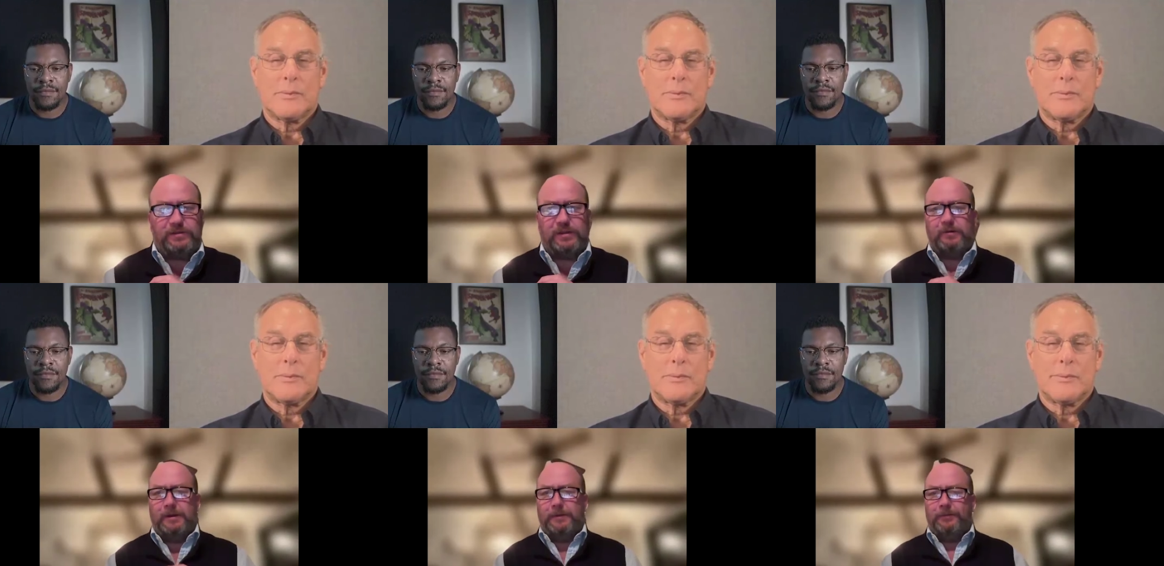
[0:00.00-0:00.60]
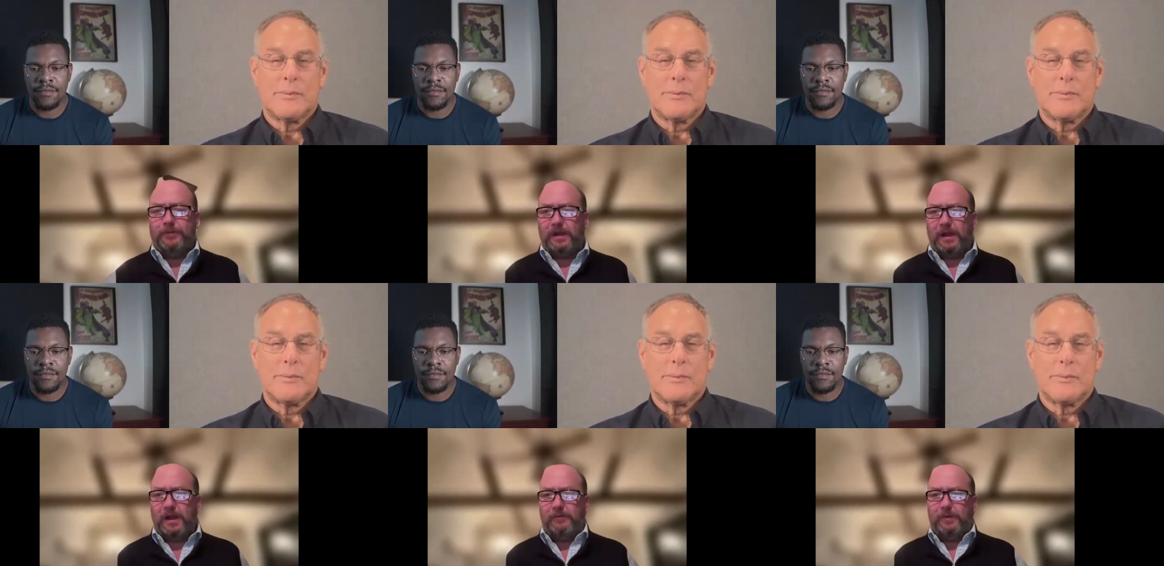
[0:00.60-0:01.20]
Speaker 1: So
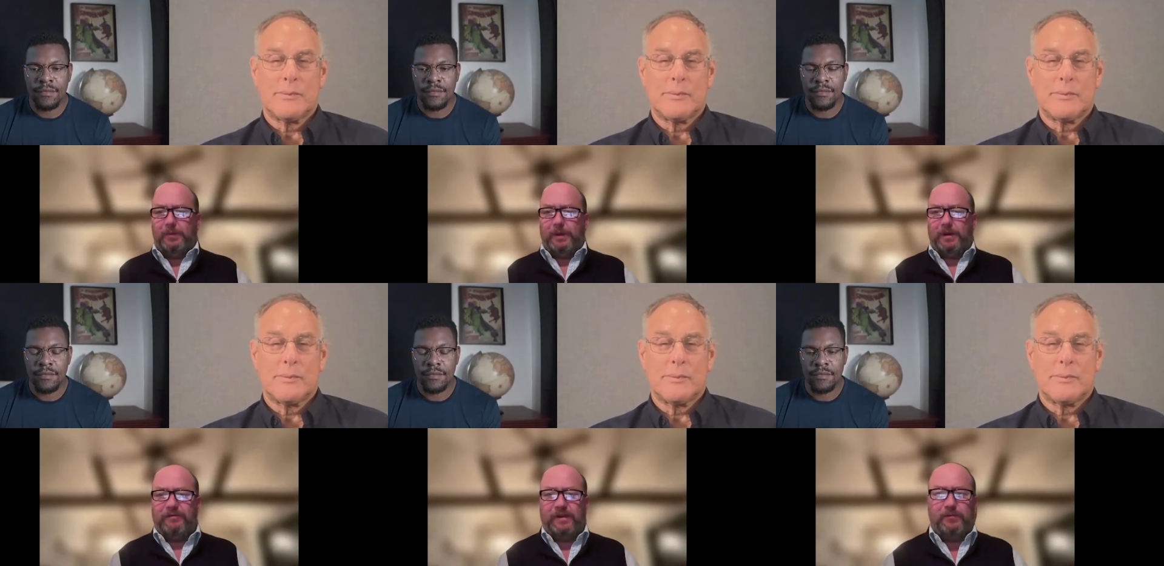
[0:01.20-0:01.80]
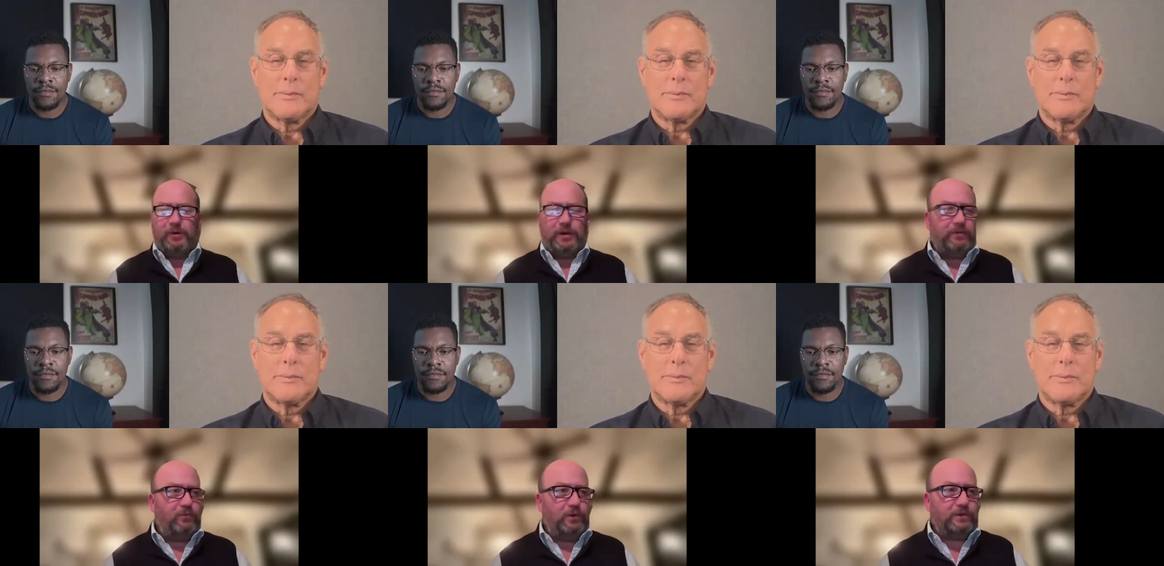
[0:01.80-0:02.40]
but if
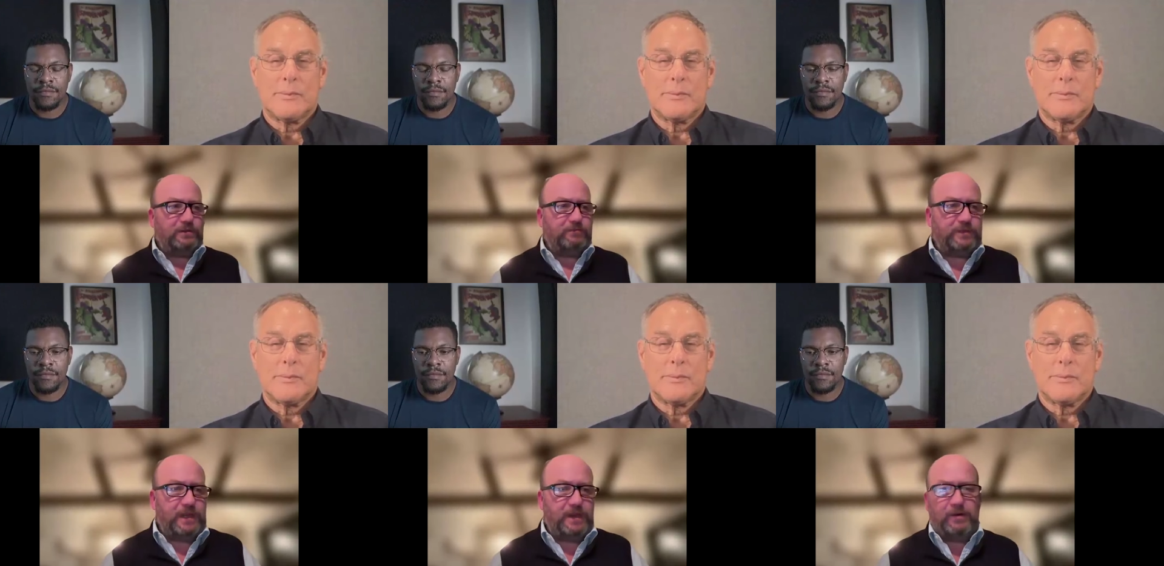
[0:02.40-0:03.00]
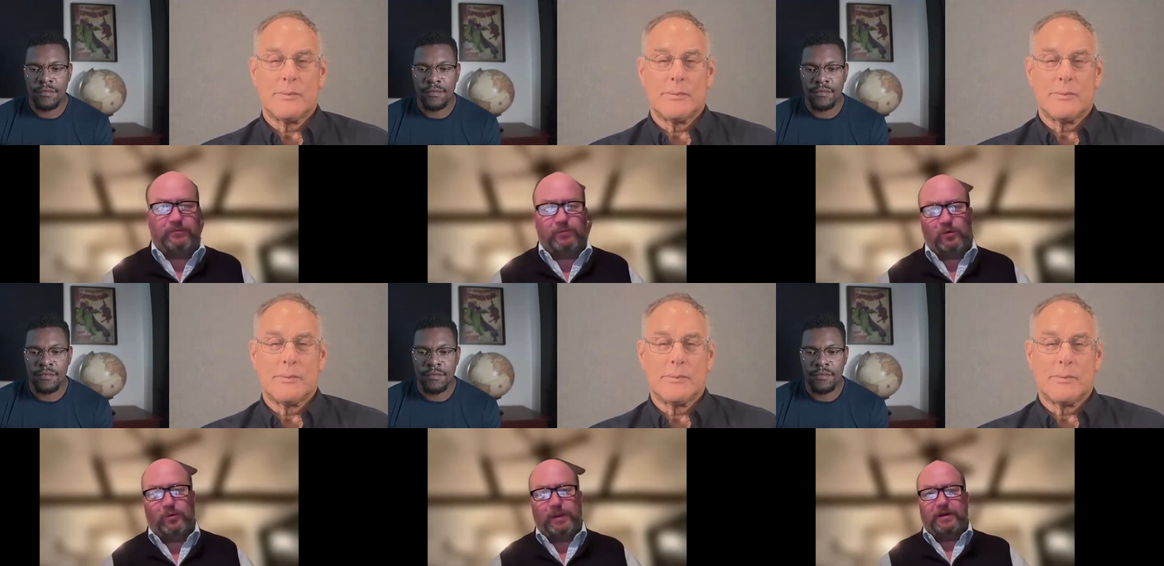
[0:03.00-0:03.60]
anybody wants to hear any
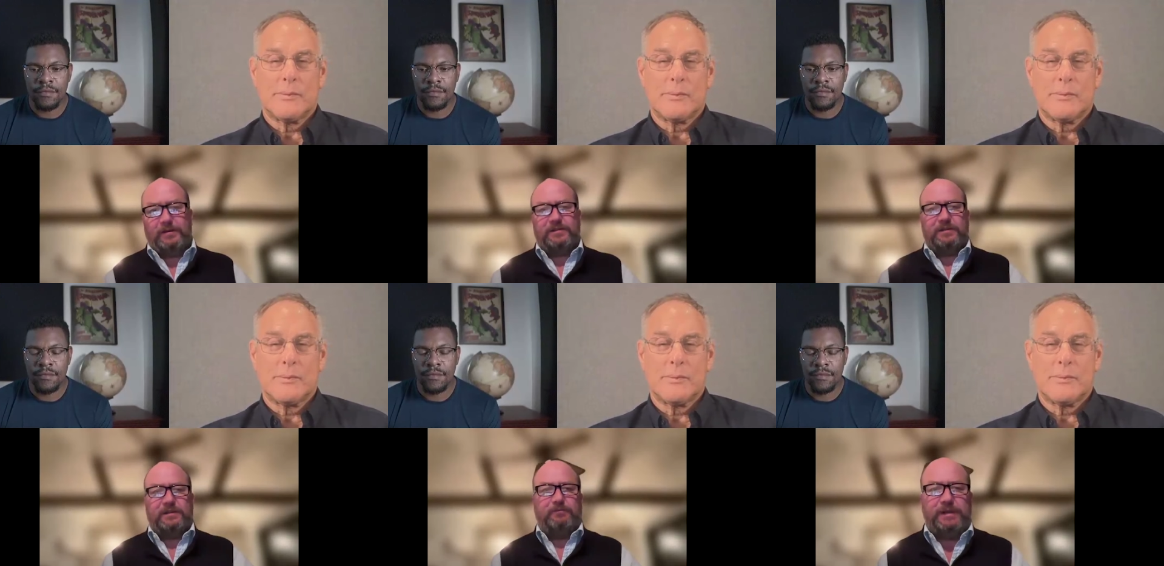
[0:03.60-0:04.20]
more about us,